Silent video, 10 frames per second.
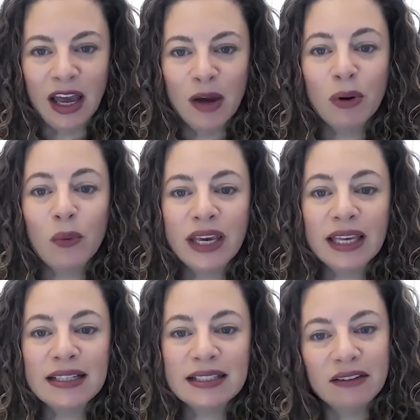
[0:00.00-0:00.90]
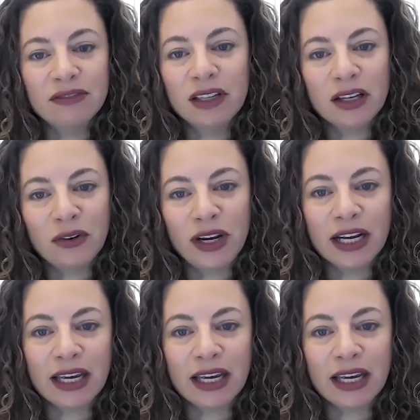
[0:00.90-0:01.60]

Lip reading: but we can definitely create a